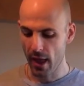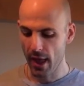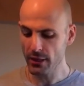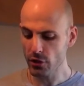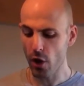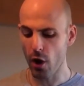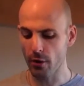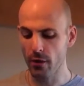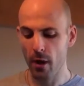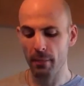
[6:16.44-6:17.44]
It's
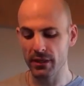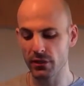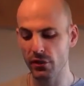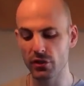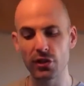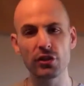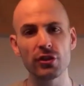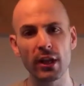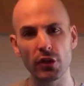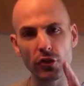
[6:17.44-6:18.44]
hard, but it's a decision
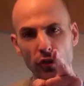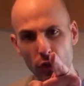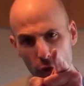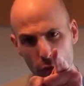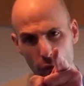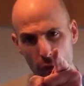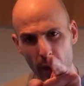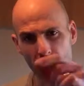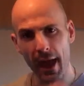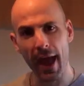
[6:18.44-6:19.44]
that you
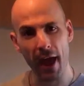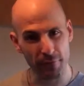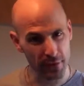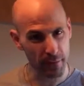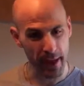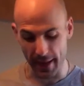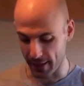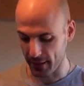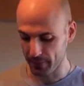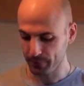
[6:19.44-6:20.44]
have to
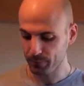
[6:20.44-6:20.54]
make.